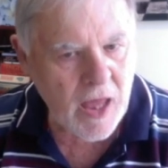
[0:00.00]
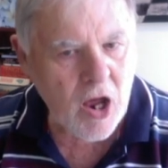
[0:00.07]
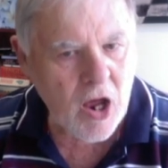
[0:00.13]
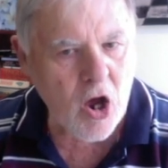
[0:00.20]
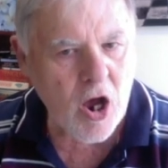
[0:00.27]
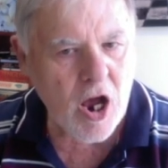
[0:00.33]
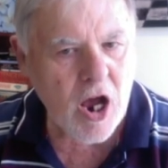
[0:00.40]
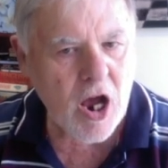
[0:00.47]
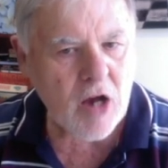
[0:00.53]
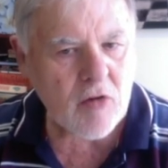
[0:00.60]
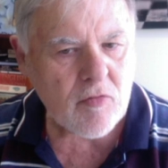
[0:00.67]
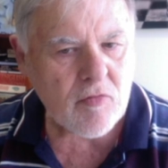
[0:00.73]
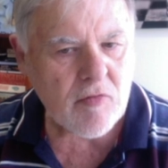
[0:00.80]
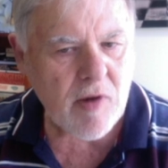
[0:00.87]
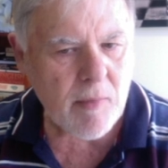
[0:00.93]

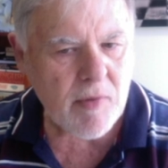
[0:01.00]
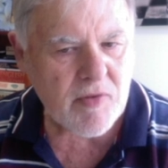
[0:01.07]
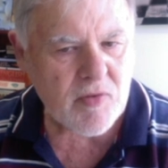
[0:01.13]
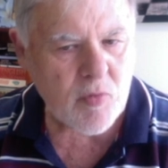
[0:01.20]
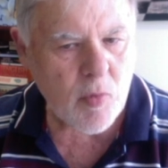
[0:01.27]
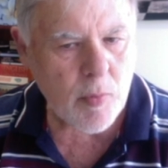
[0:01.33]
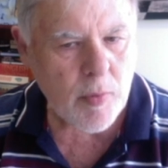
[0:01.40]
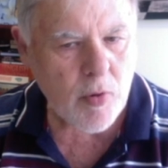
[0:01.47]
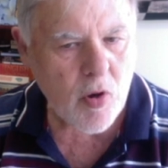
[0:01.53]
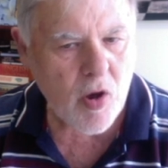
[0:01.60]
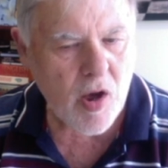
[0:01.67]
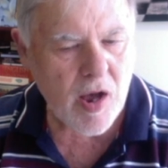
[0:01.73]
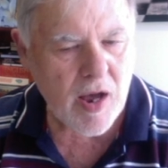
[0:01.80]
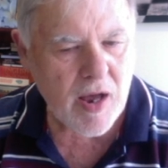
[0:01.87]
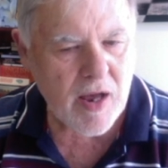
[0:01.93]
Grandmaster
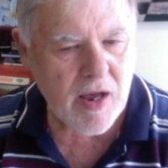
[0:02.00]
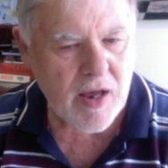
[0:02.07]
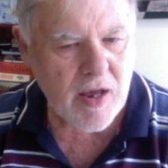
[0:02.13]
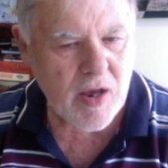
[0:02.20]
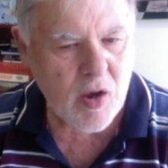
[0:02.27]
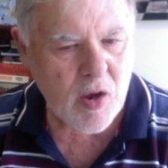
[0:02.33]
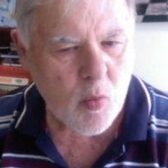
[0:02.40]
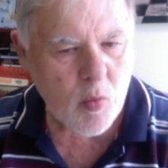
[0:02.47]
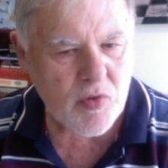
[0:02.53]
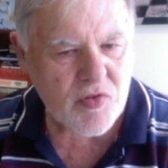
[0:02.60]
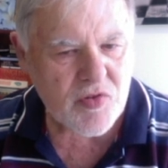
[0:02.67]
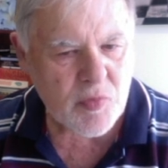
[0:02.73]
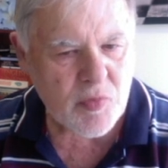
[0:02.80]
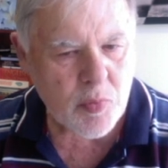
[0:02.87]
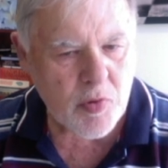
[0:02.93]
wants
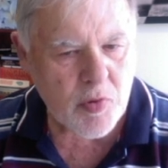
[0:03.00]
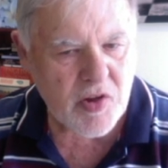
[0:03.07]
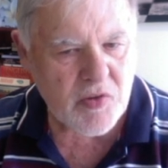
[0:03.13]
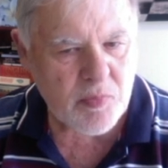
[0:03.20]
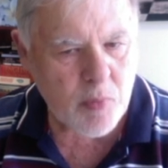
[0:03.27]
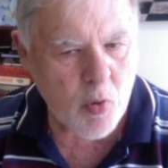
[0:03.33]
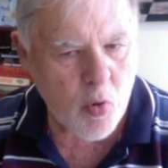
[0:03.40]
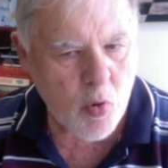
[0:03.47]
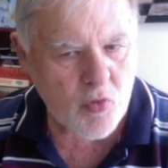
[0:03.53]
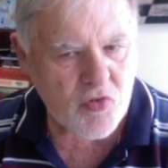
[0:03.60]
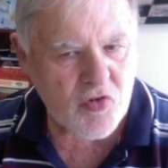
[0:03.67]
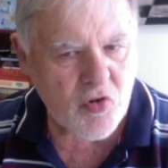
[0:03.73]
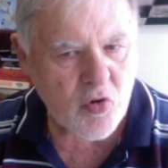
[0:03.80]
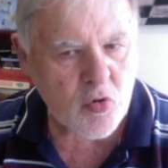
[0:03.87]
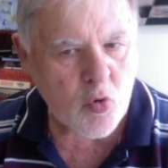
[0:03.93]
to put his pawns
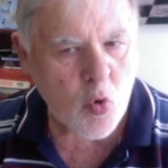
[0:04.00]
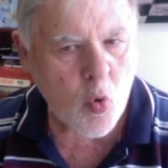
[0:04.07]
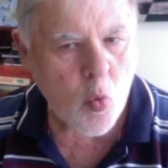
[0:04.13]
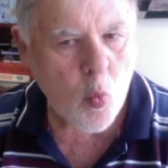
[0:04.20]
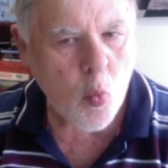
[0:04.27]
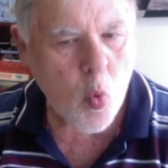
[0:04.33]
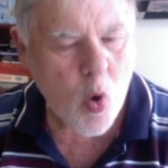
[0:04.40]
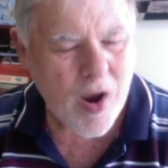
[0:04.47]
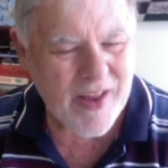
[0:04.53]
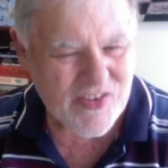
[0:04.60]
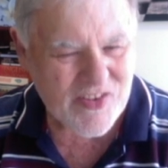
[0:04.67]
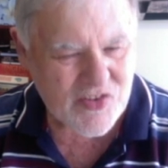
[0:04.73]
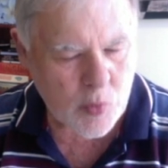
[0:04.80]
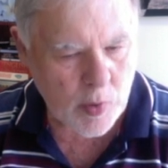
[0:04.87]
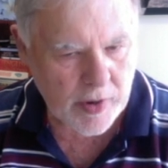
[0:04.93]
on white
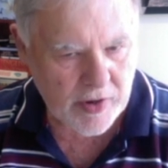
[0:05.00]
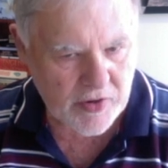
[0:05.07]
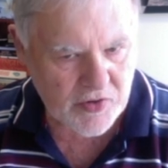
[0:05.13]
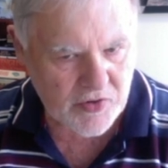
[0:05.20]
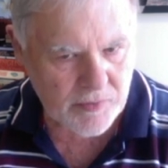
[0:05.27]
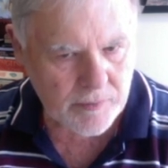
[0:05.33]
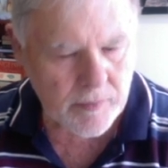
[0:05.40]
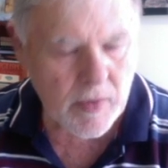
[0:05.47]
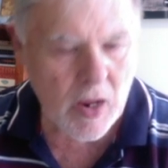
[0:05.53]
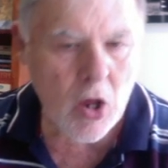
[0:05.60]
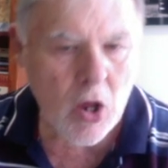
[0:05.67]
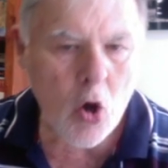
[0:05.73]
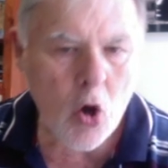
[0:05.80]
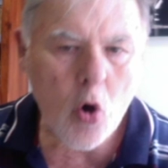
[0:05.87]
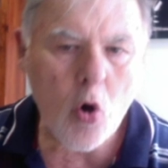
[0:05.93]
squares.
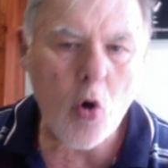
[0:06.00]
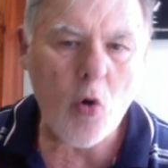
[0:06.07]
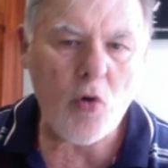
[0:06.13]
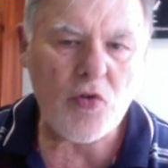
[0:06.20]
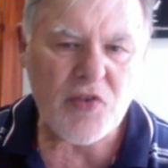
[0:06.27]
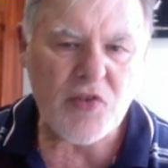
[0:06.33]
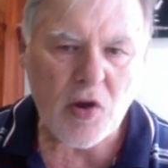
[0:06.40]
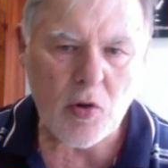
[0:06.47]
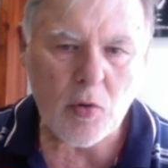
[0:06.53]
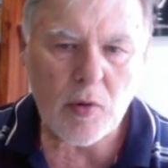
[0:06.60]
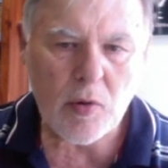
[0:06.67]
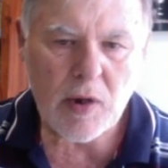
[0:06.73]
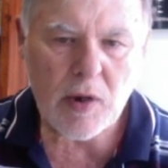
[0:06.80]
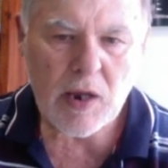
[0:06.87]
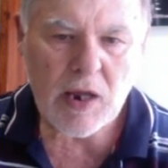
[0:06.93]
Also,
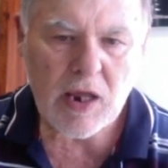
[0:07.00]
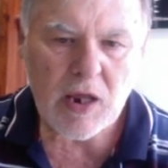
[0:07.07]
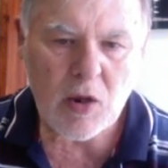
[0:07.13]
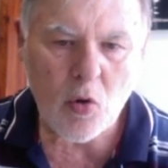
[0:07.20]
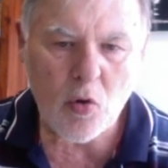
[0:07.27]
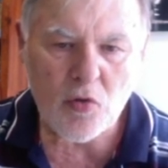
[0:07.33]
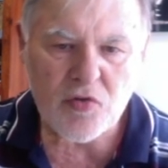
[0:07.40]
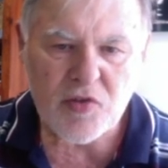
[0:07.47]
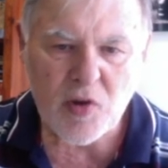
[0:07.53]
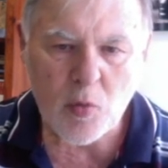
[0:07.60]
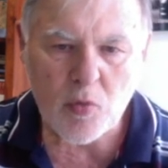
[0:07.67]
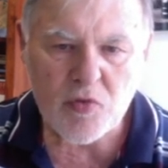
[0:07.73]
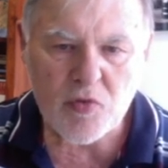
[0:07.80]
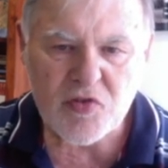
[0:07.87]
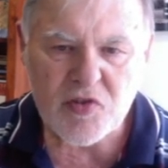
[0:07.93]
he also
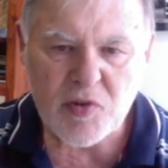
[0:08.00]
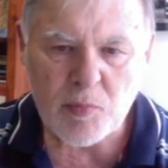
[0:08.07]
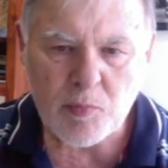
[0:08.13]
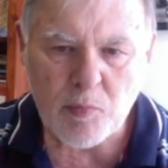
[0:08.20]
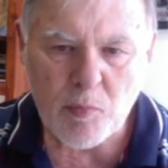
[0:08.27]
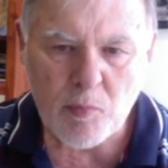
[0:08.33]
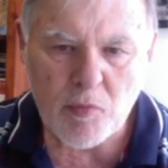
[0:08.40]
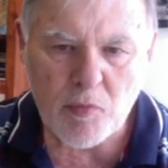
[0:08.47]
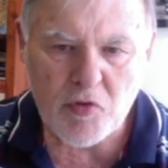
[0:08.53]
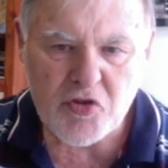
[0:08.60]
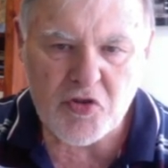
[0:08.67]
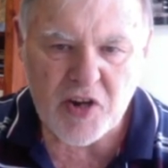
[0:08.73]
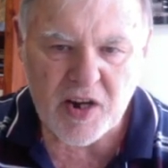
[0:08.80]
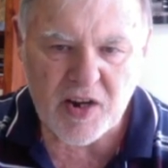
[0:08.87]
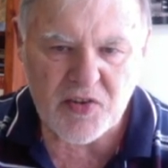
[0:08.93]
wants to
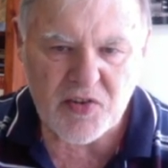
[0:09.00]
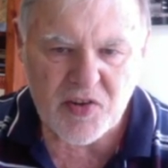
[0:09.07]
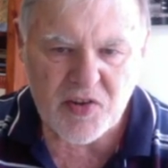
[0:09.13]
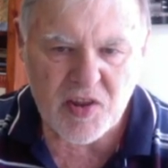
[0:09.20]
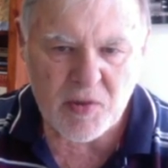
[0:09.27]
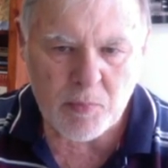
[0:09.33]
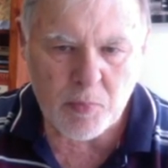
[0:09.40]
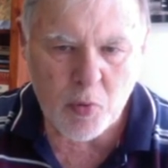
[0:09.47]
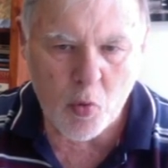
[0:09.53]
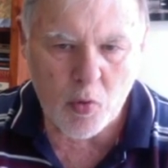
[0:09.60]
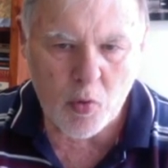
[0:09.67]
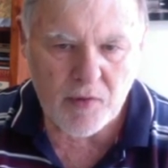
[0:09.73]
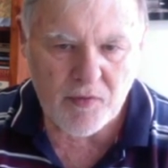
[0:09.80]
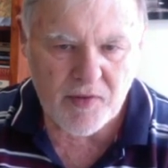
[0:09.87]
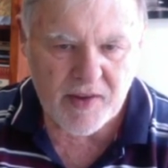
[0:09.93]
jettison the pawn
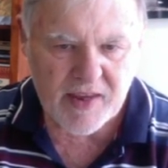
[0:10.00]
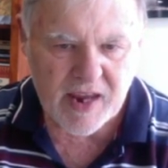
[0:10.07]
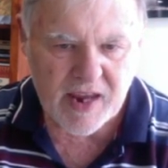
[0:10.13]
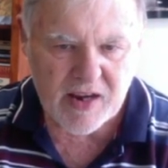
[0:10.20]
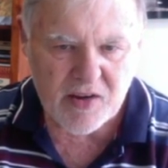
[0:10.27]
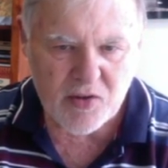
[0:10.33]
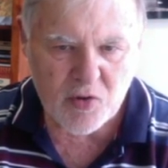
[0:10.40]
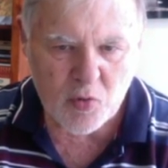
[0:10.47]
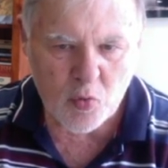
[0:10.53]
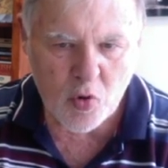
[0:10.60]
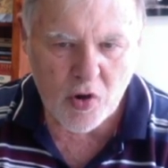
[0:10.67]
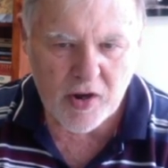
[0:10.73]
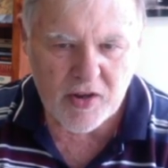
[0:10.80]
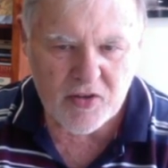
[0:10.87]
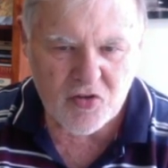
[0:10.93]
if he can at the
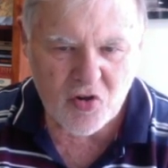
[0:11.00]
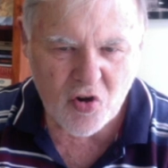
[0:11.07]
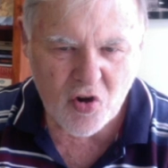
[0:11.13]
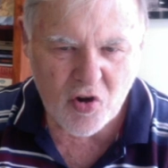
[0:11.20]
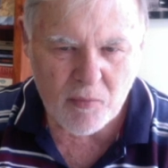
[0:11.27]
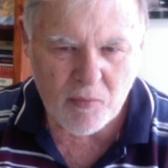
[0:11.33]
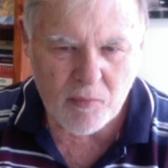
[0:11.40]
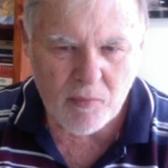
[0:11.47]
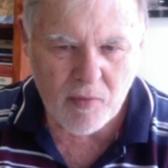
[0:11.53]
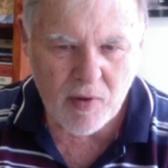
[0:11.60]
right time,